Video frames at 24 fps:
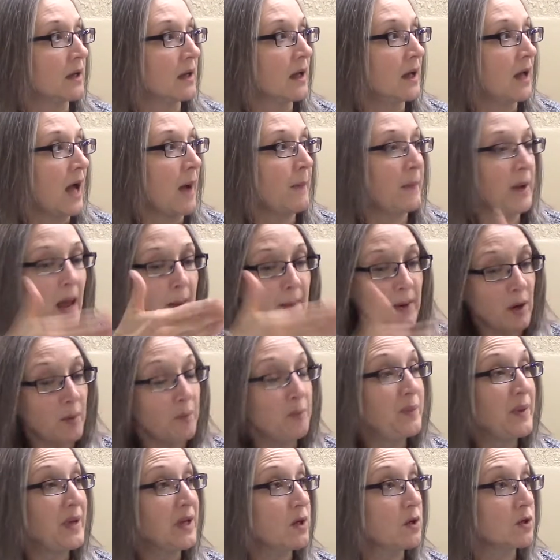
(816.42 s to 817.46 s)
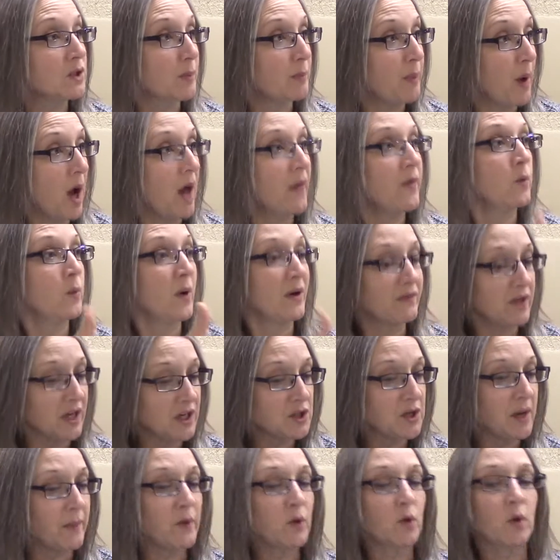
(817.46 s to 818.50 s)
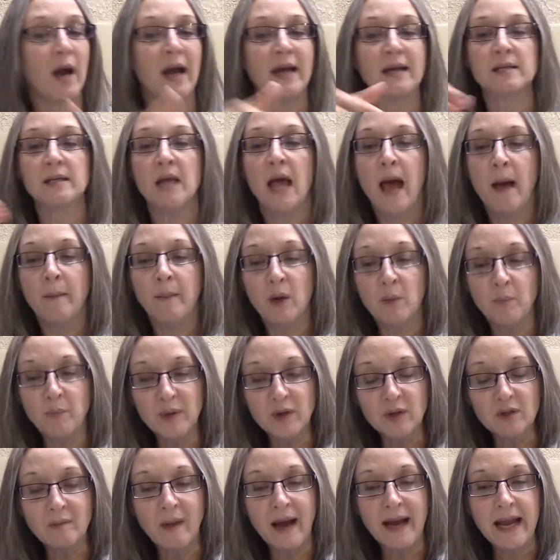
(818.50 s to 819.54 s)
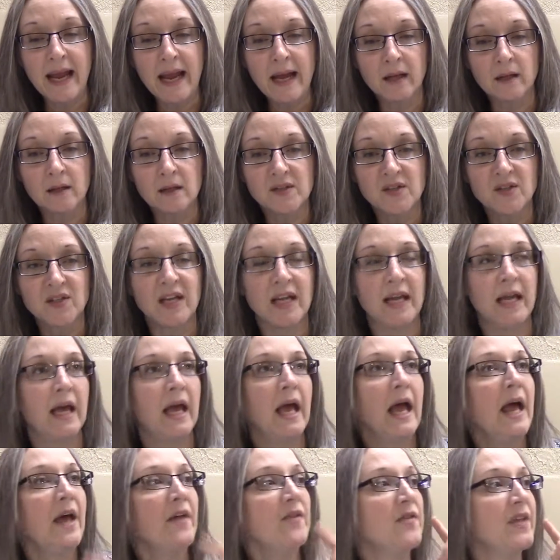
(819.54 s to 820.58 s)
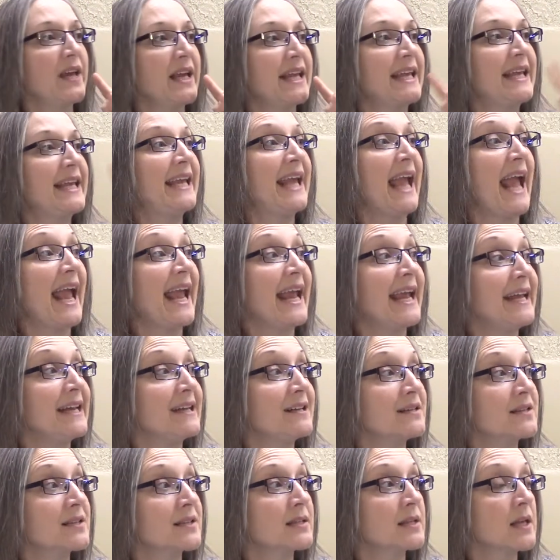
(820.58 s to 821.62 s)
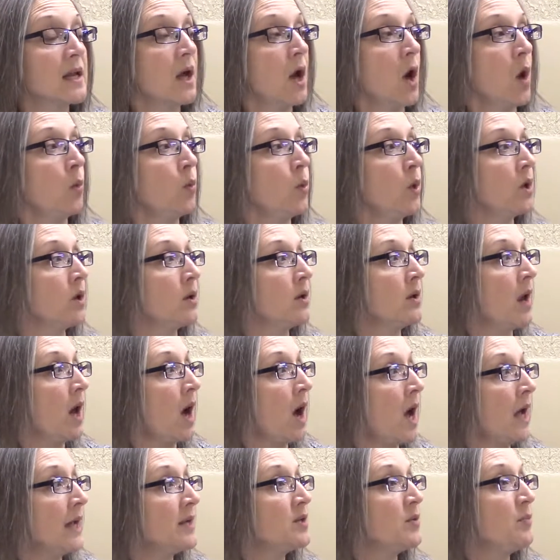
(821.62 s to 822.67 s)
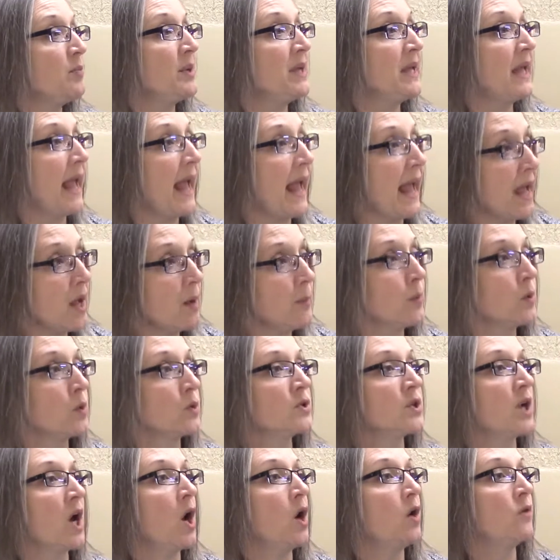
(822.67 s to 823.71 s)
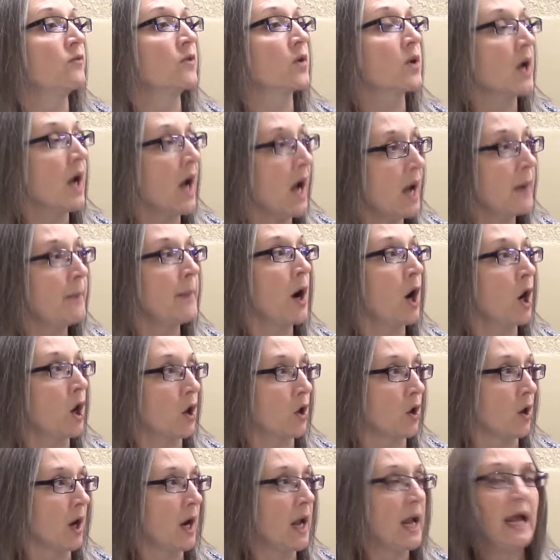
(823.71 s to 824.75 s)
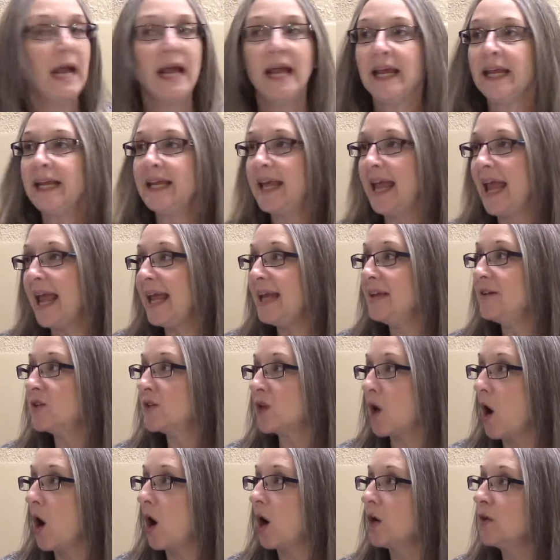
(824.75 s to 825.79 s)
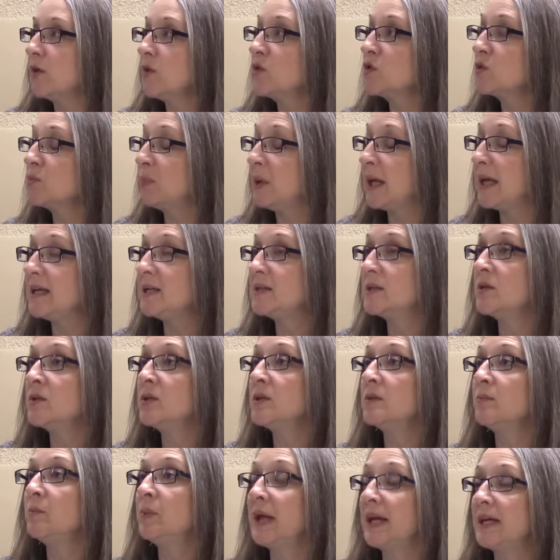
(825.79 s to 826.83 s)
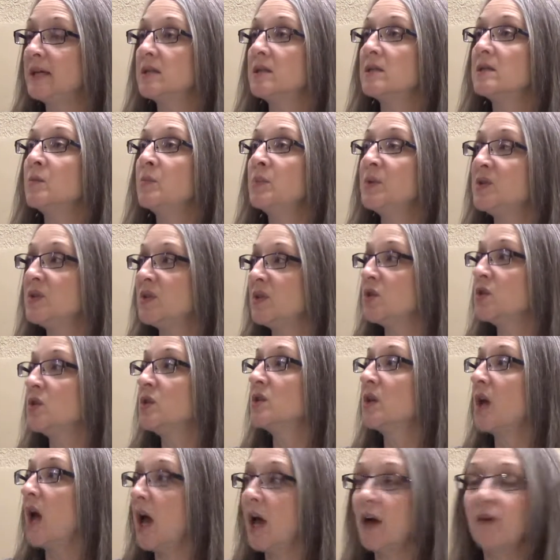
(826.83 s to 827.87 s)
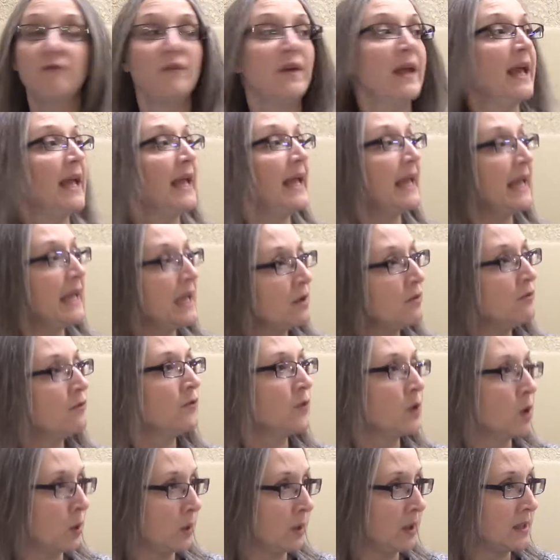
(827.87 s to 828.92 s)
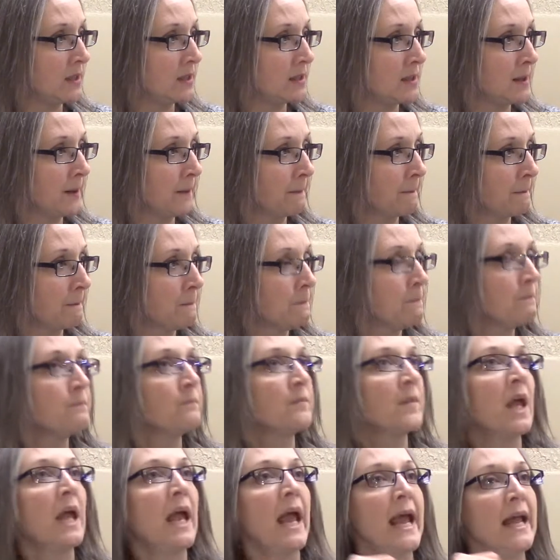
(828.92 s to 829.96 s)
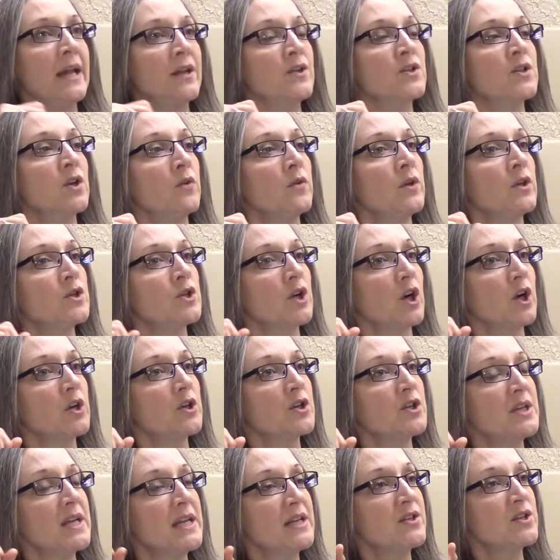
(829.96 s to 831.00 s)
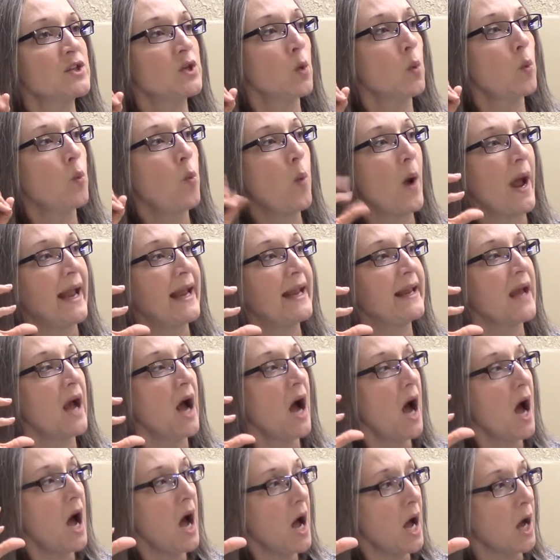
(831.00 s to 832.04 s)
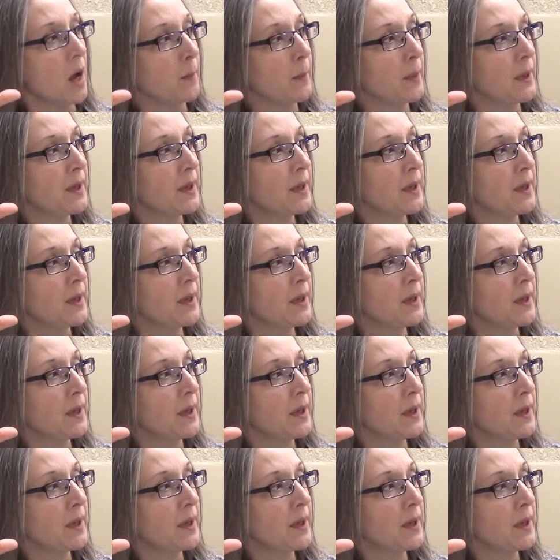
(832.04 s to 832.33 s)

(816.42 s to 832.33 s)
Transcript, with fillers: I'm going to build upon the revelation of the Christ. I'm going to build my ecclesia. The gates will not be able to overcome her. Gates are those places and positions of influence. And so the church needs to wake up,